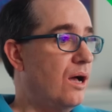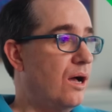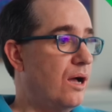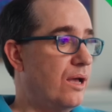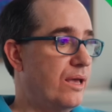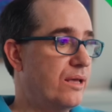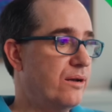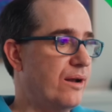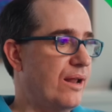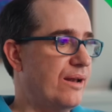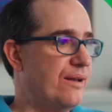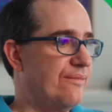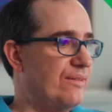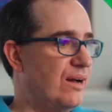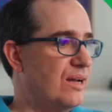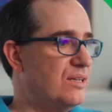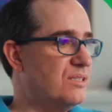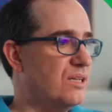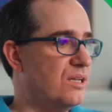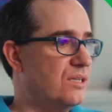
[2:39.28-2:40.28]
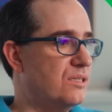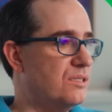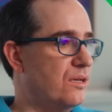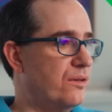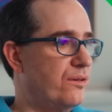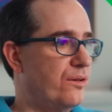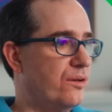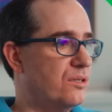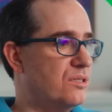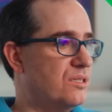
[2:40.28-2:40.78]
internet device. And so
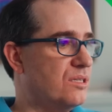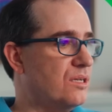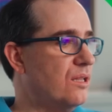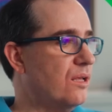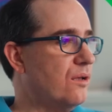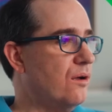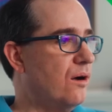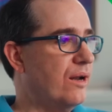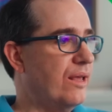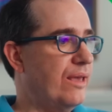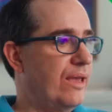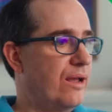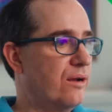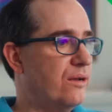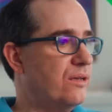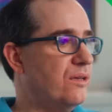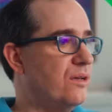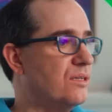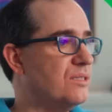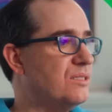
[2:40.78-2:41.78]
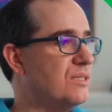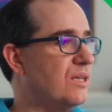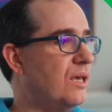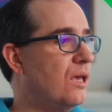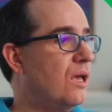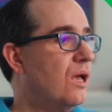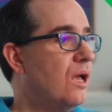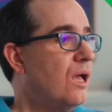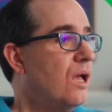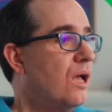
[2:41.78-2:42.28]
you can just click on it here. You can
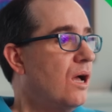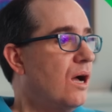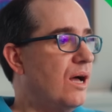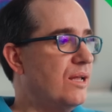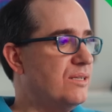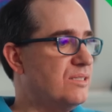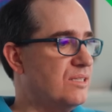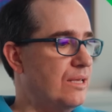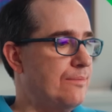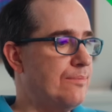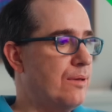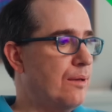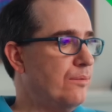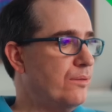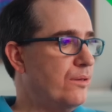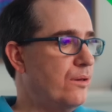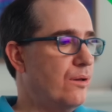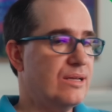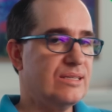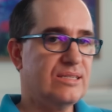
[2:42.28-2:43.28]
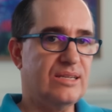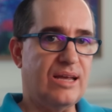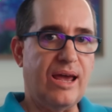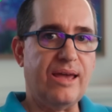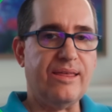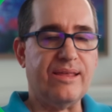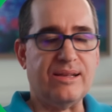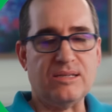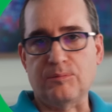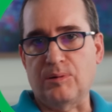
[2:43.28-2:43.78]
see that's
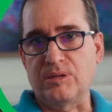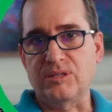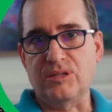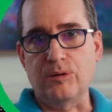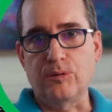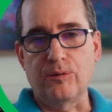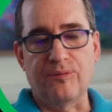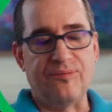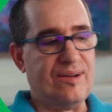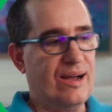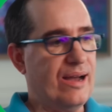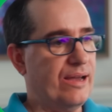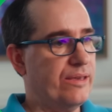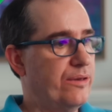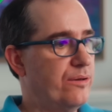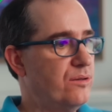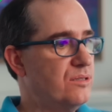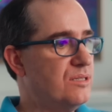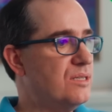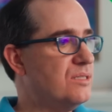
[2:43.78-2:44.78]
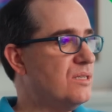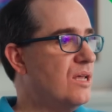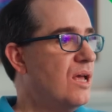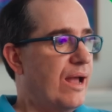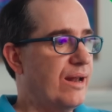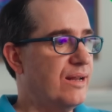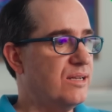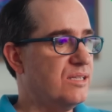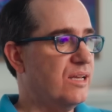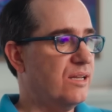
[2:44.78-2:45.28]
TWUSA. That's what Google Fi uses.
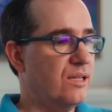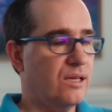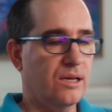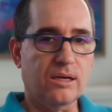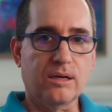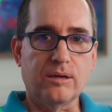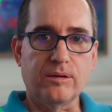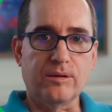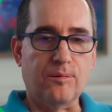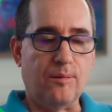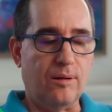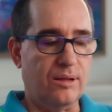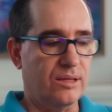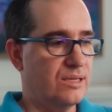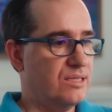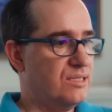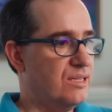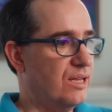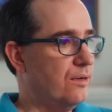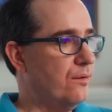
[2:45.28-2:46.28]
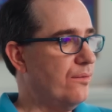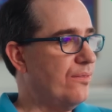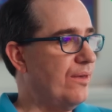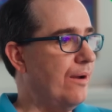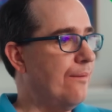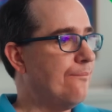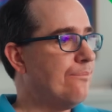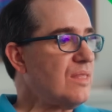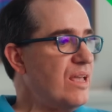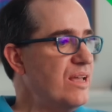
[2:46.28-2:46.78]
And it's getting a good quality signal
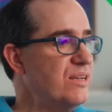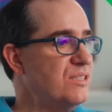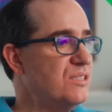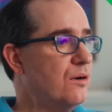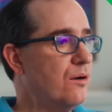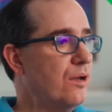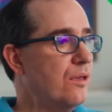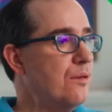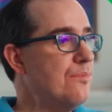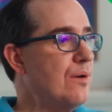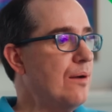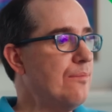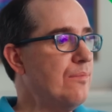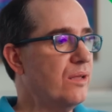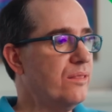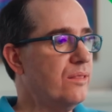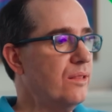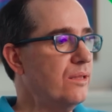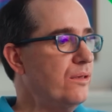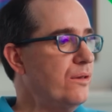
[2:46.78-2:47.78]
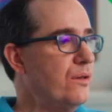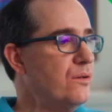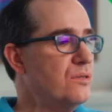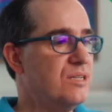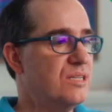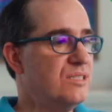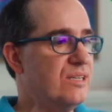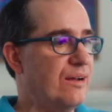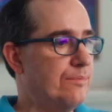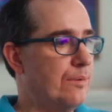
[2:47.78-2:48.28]
there. It's showing in my monthly
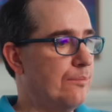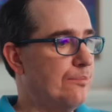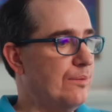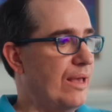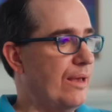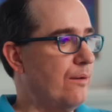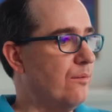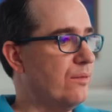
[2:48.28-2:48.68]
usage. I've been playing